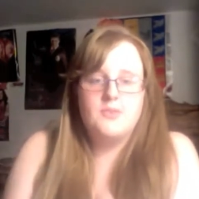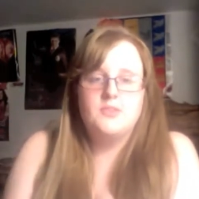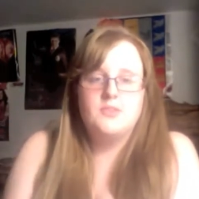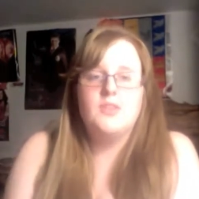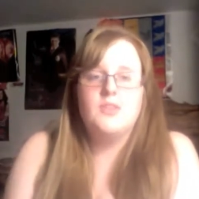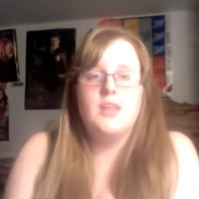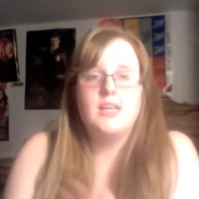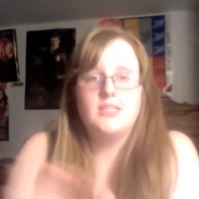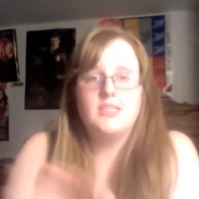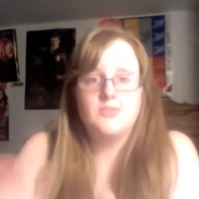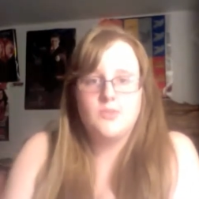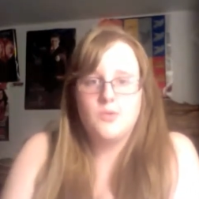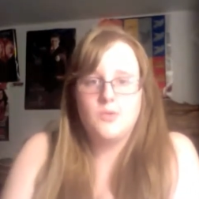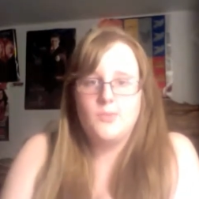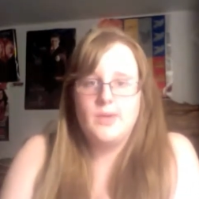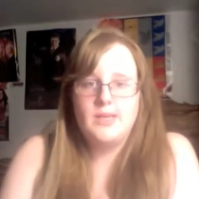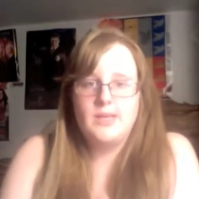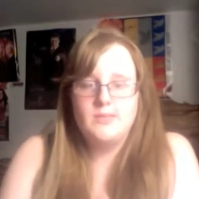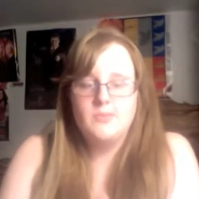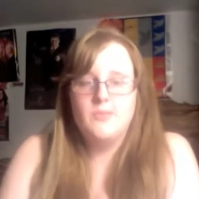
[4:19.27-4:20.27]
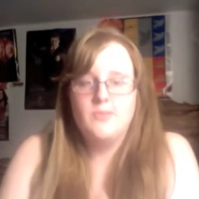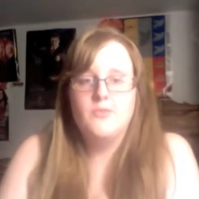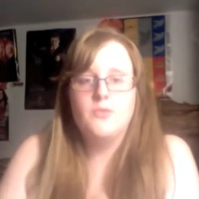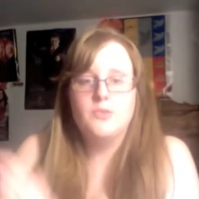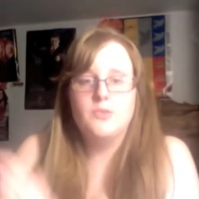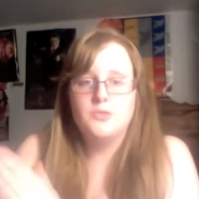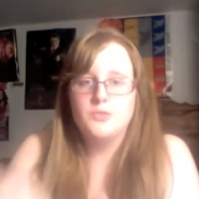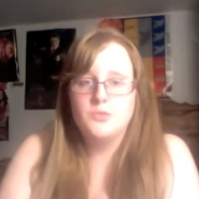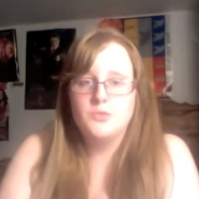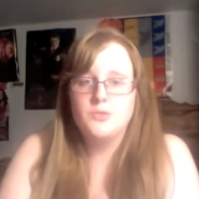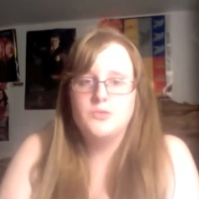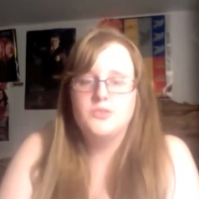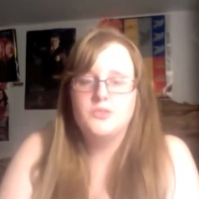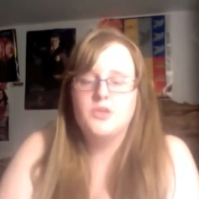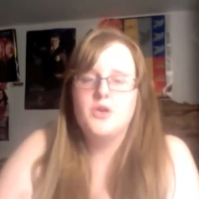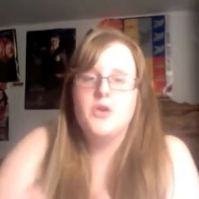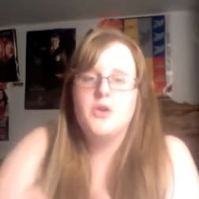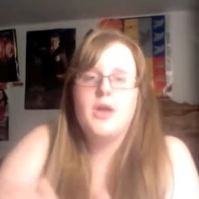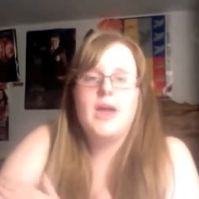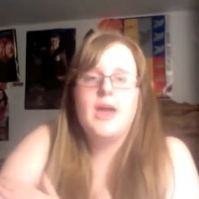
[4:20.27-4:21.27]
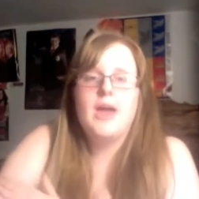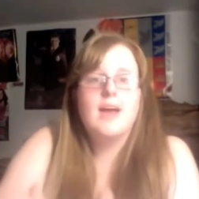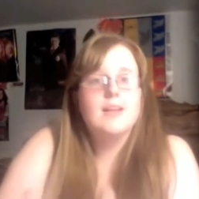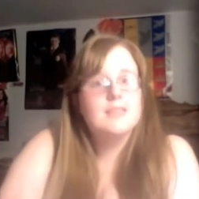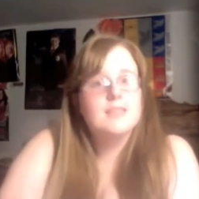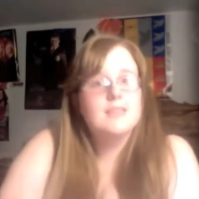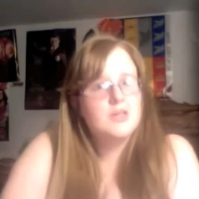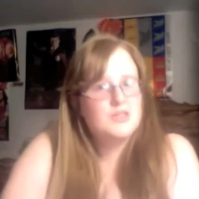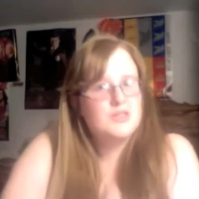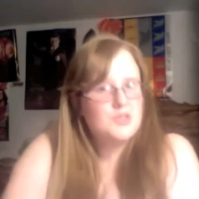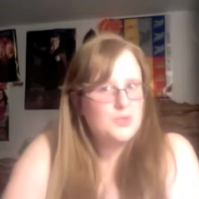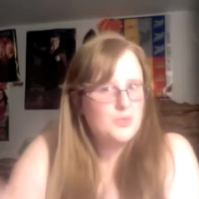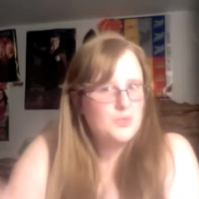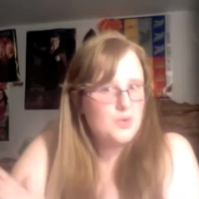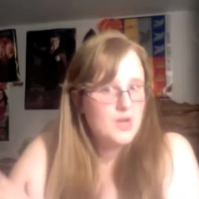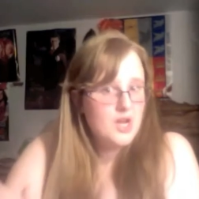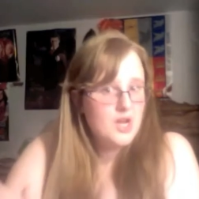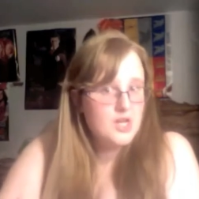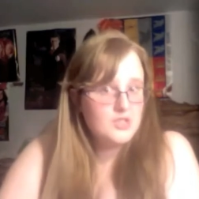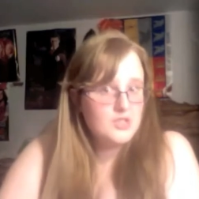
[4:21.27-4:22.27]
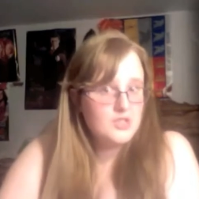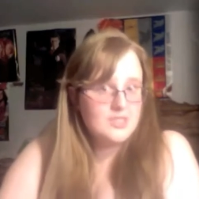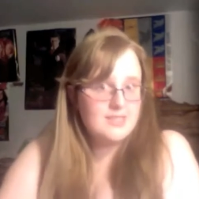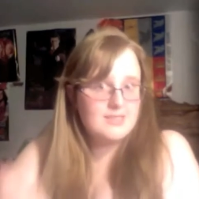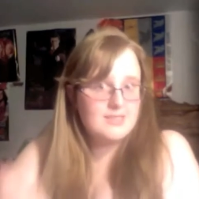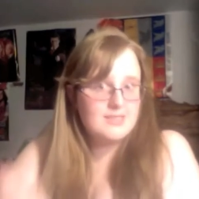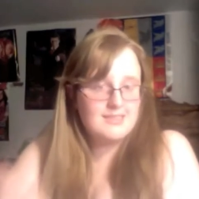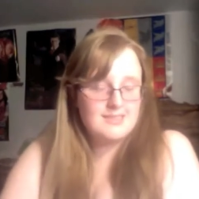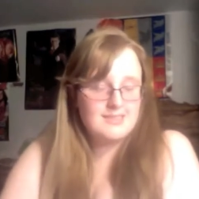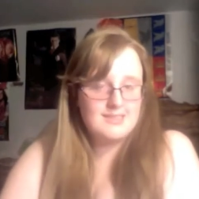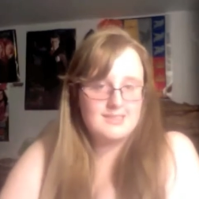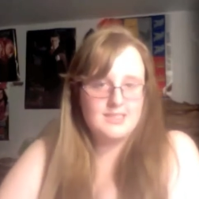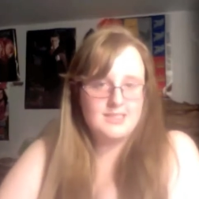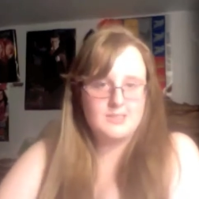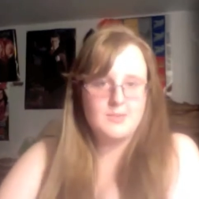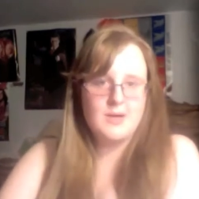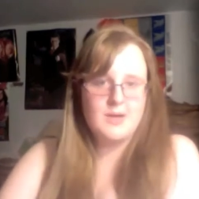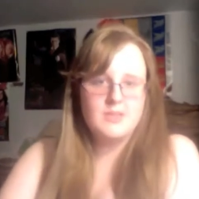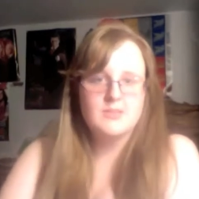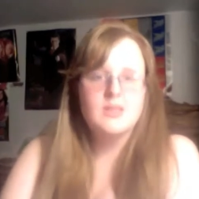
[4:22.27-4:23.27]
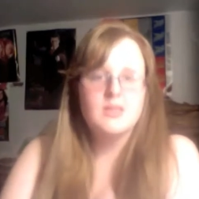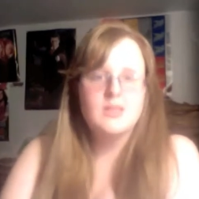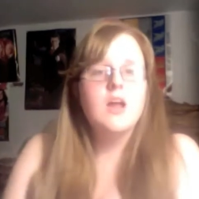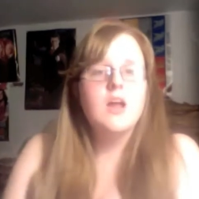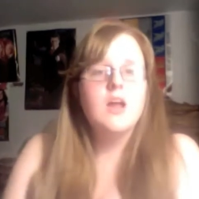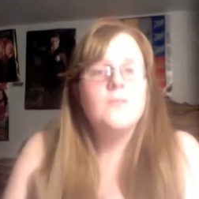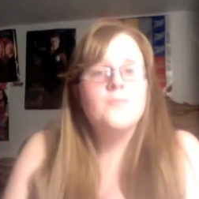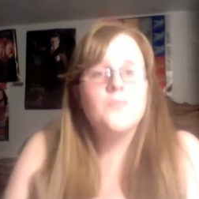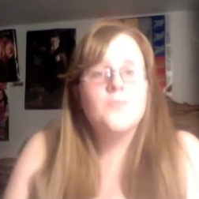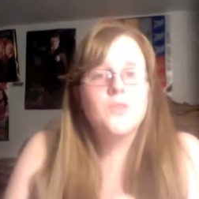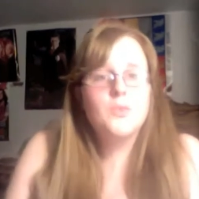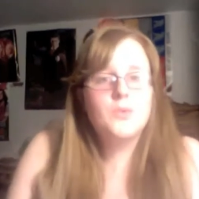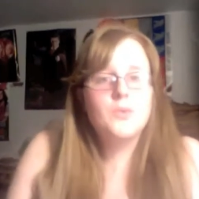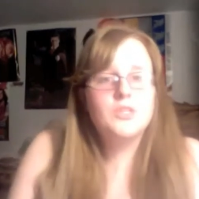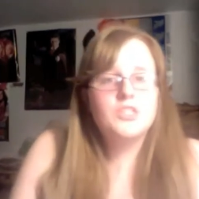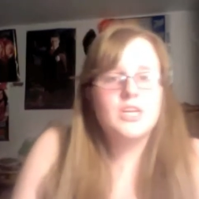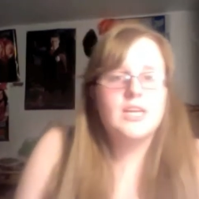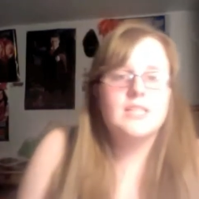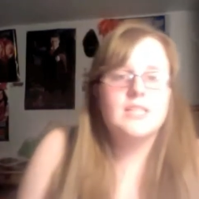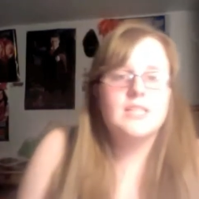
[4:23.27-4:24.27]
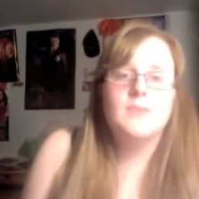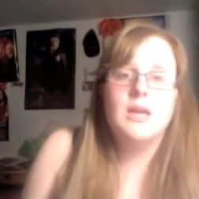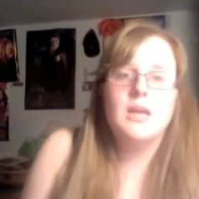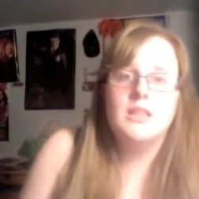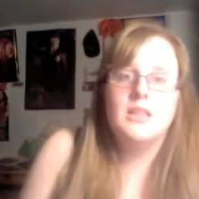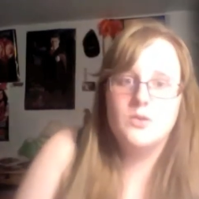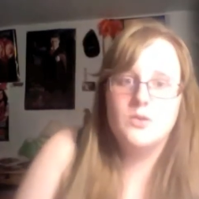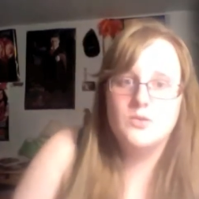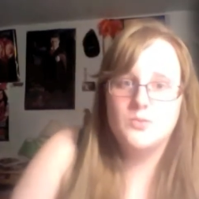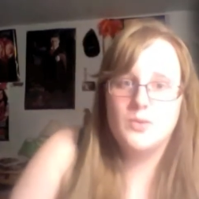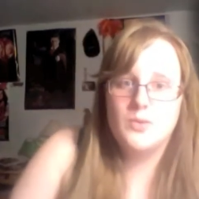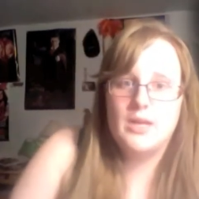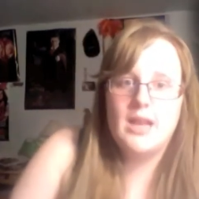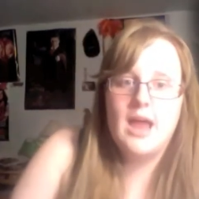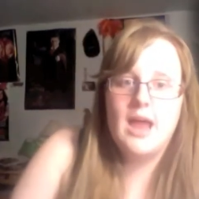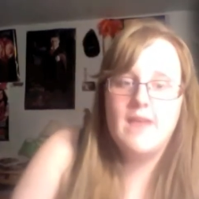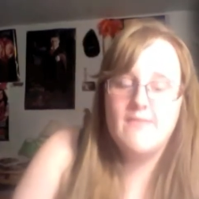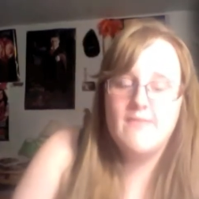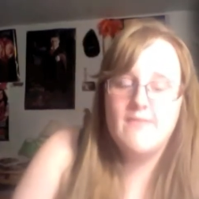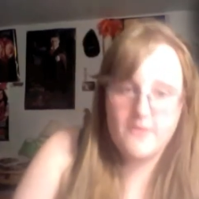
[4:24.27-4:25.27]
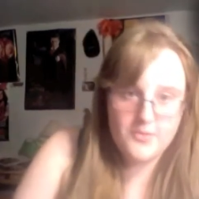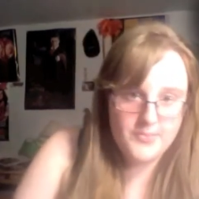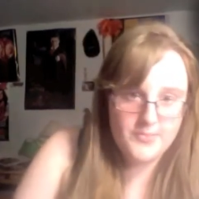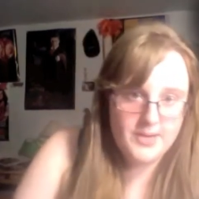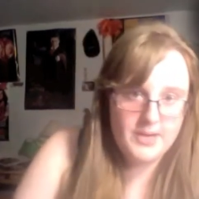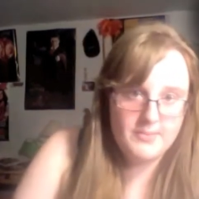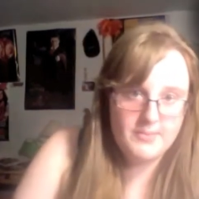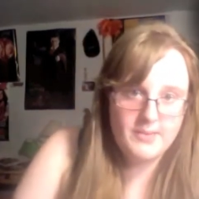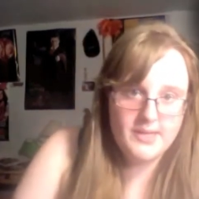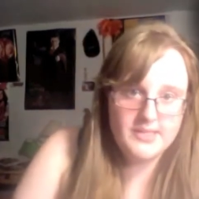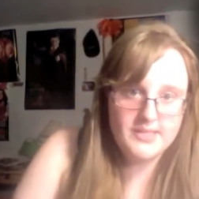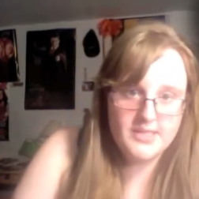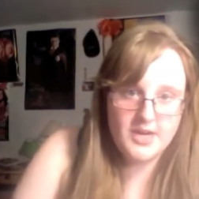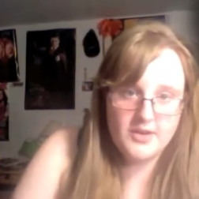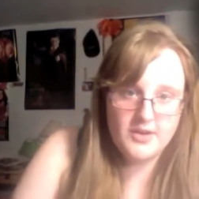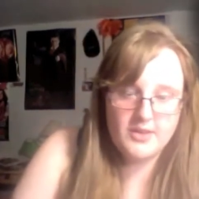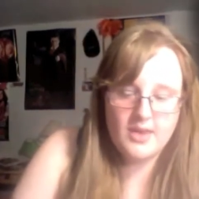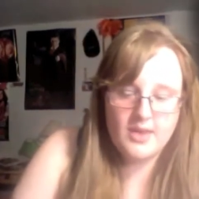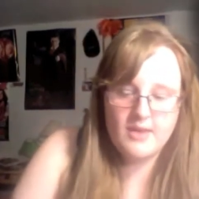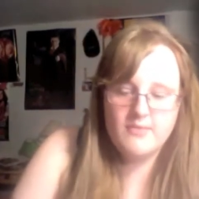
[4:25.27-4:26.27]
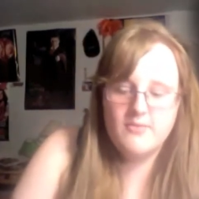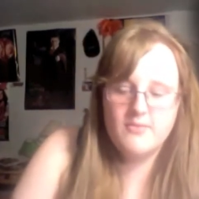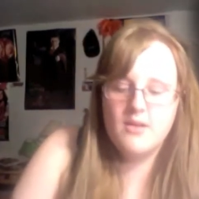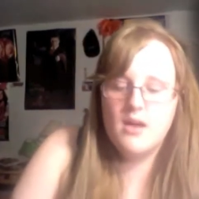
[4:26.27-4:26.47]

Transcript: So the next 4 weeks before school started, I got down to 166 pounds, which is my lowest weight I've ever been in my entire life.